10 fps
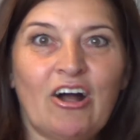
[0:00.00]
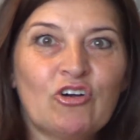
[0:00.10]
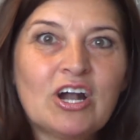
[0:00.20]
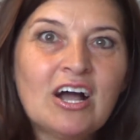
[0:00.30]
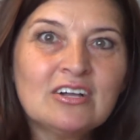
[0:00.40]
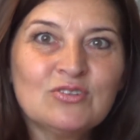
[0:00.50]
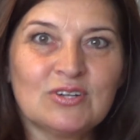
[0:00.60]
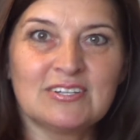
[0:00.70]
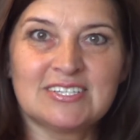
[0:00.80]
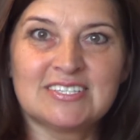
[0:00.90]
Our
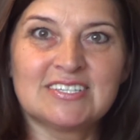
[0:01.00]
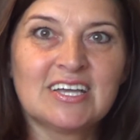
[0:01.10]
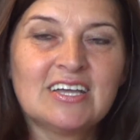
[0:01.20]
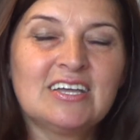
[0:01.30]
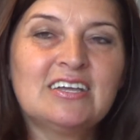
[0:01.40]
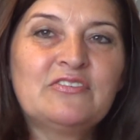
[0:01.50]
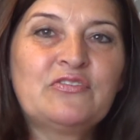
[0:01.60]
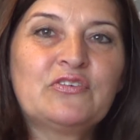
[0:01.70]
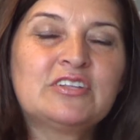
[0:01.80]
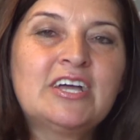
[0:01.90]
adults,
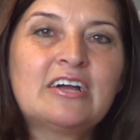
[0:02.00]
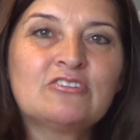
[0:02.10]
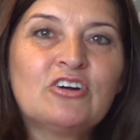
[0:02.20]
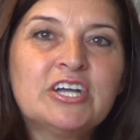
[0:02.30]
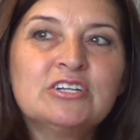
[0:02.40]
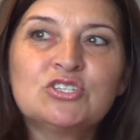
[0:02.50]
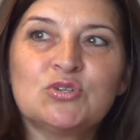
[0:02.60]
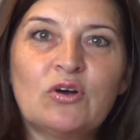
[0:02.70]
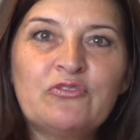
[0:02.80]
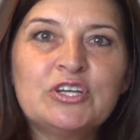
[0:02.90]
if they are going
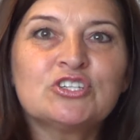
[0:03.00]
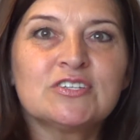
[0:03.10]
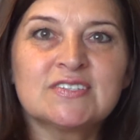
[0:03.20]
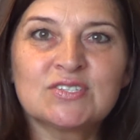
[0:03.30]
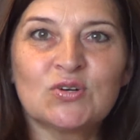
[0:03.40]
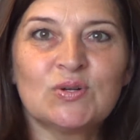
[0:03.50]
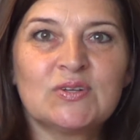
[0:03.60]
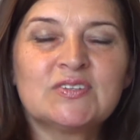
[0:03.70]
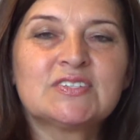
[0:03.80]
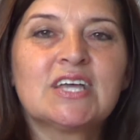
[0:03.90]
to official
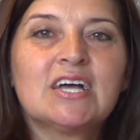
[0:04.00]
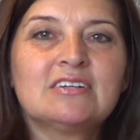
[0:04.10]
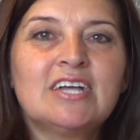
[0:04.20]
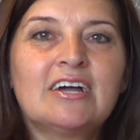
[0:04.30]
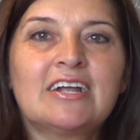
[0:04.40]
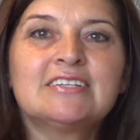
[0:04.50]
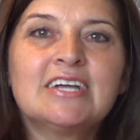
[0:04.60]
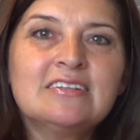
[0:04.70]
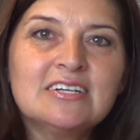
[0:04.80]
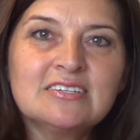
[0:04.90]
schools, they are
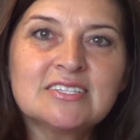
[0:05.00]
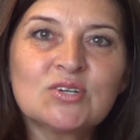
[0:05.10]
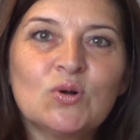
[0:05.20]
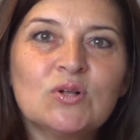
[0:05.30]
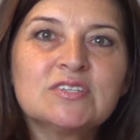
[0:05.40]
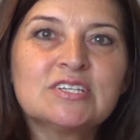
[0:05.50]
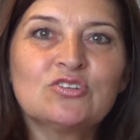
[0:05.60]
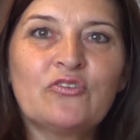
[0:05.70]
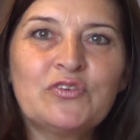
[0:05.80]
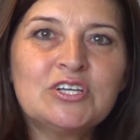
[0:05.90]
attending schools
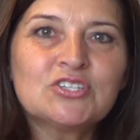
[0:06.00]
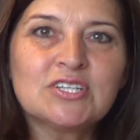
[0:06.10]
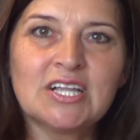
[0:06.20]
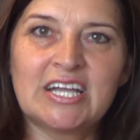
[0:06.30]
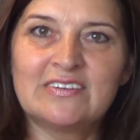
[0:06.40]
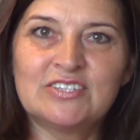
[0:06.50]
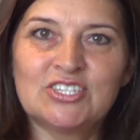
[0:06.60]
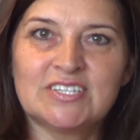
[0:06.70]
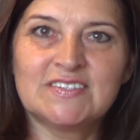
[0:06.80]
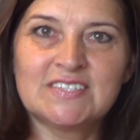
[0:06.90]
in official
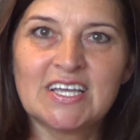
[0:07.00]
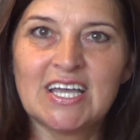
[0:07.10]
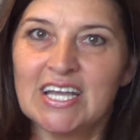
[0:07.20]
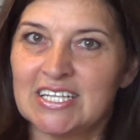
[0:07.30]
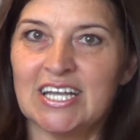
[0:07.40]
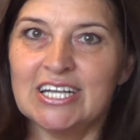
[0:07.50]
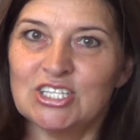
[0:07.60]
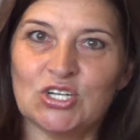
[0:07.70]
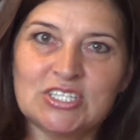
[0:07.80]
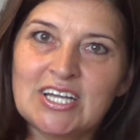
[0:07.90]
languages,
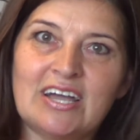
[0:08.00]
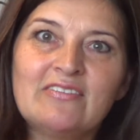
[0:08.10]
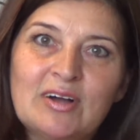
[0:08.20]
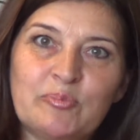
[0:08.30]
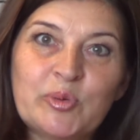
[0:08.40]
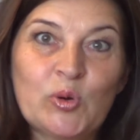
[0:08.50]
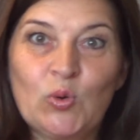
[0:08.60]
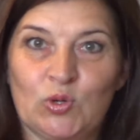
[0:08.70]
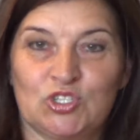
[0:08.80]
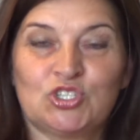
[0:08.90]
they don't have
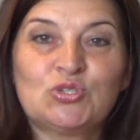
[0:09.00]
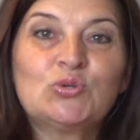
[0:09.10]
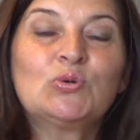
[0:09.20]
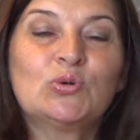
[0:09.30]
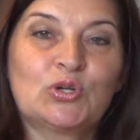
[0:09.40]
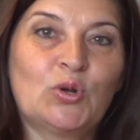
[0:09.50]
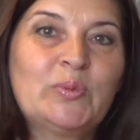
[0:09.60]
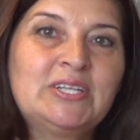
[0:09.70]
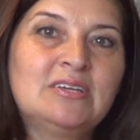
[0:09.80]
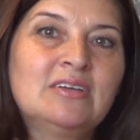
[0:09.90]
approach to
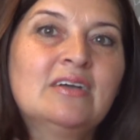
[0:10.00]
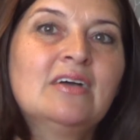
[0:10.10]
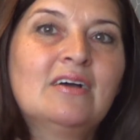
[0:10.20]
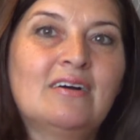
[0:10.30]
Romani